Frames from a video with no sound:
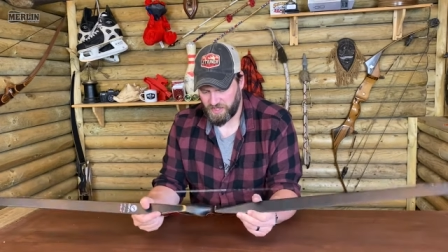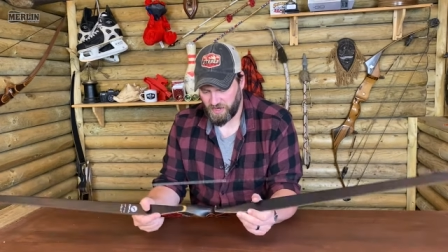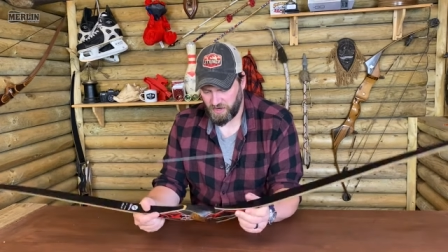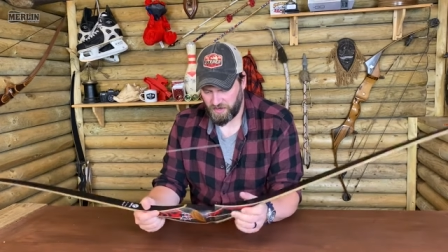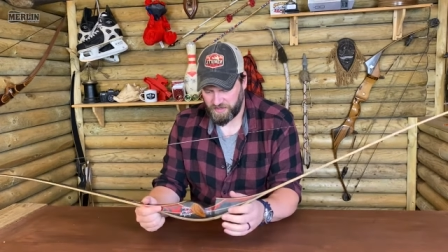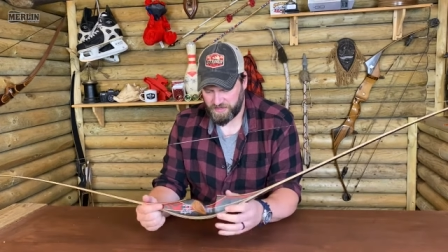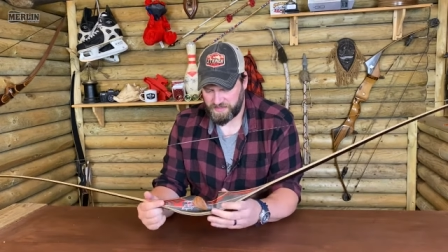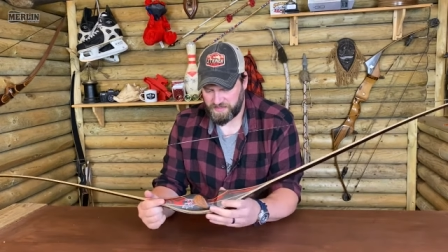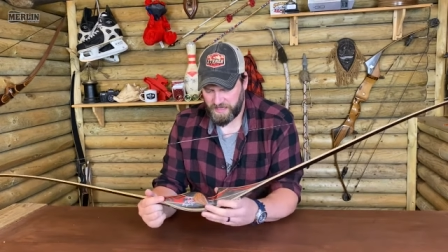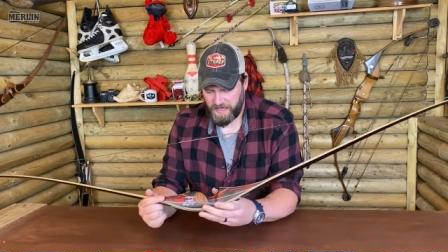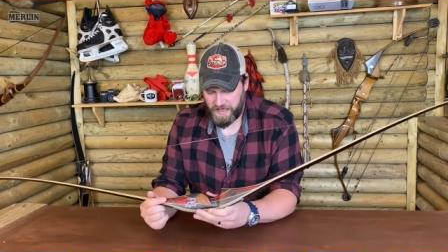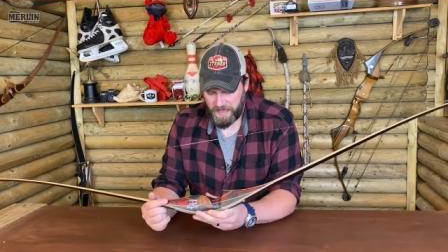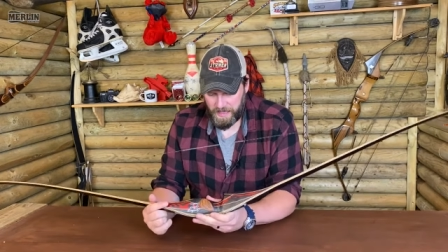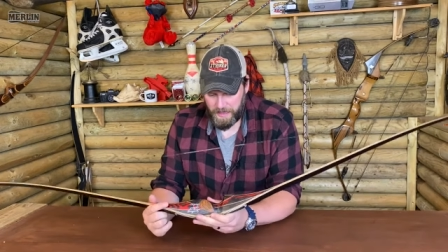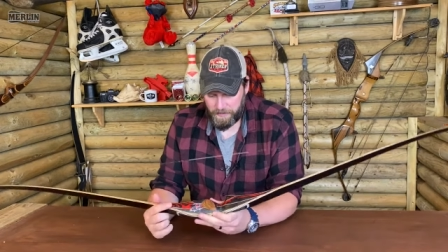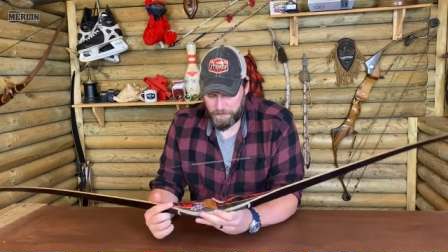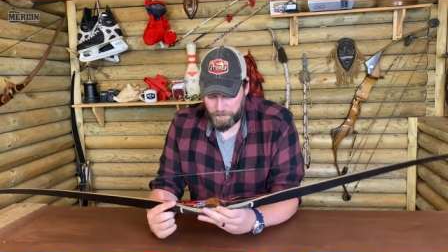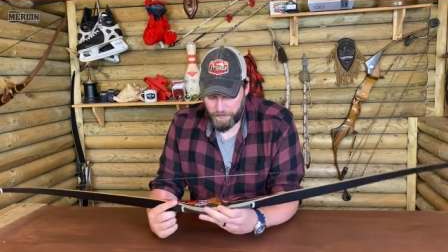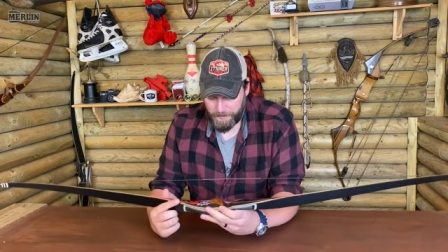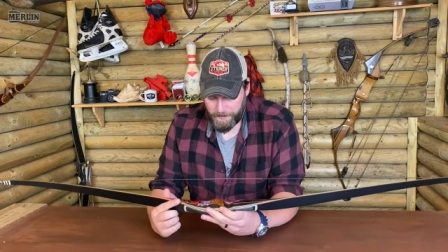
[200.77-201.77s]
dollars,
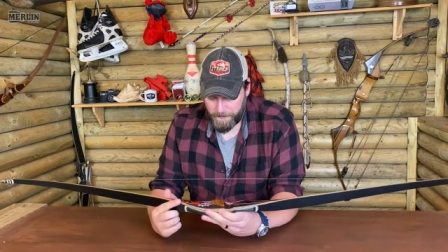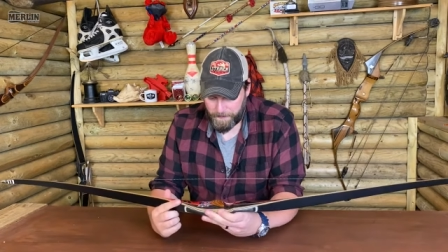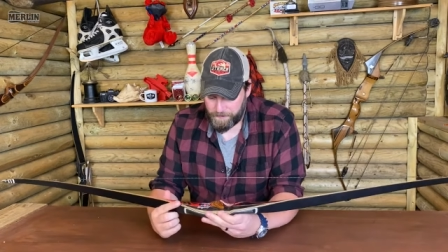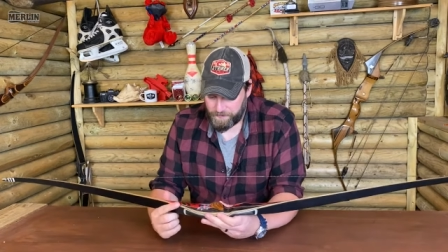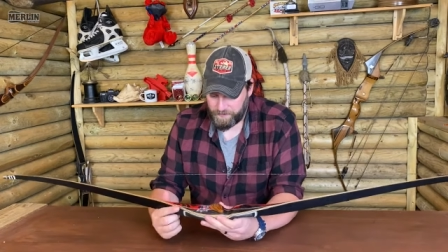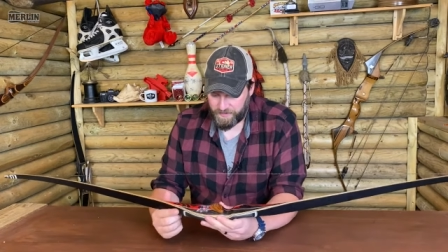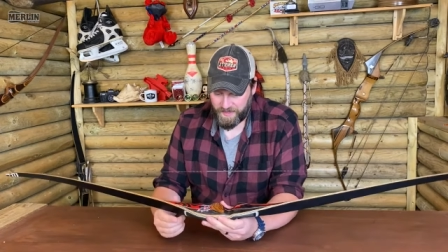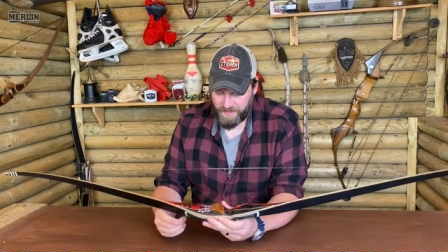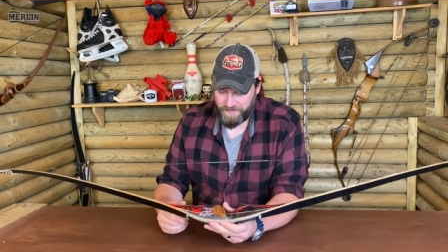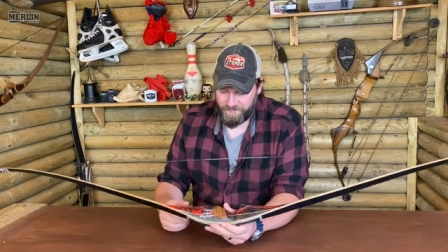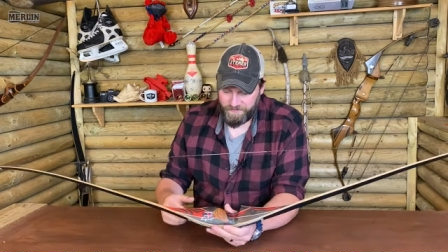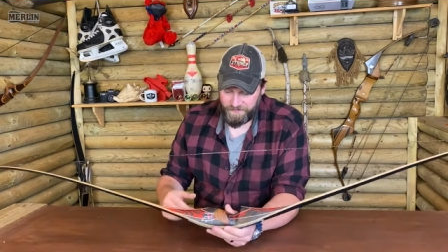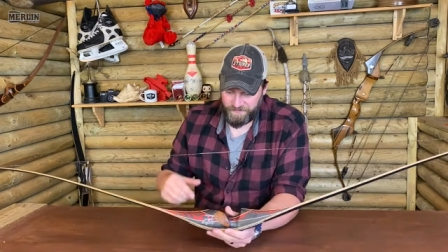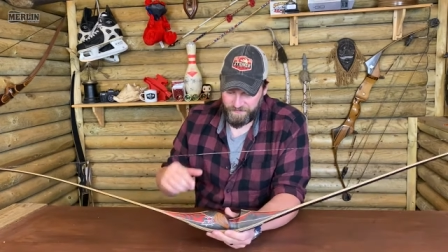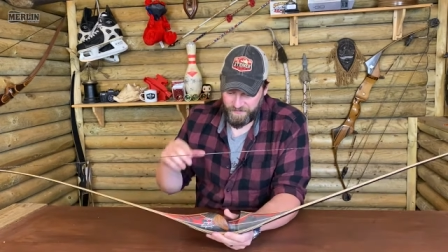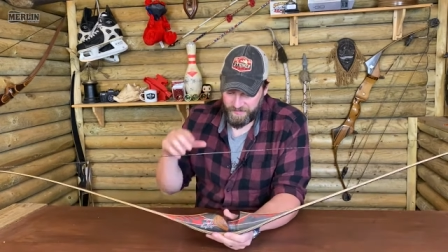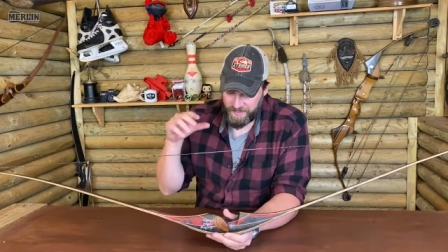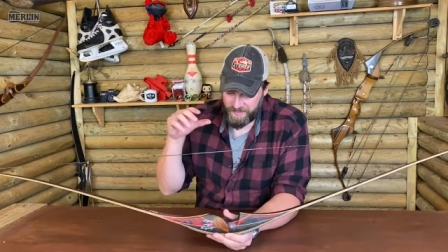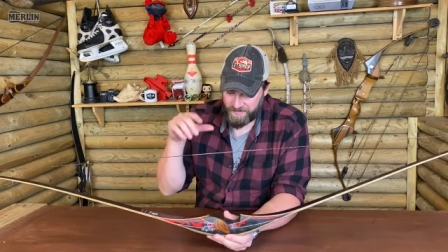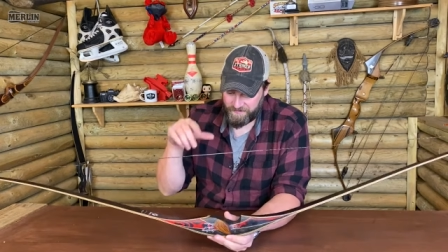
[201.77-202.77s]
but
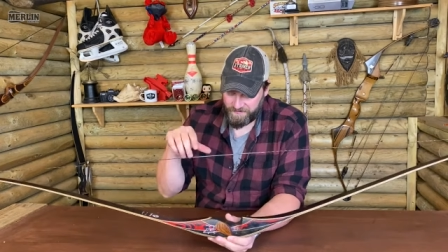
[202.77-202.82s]
for the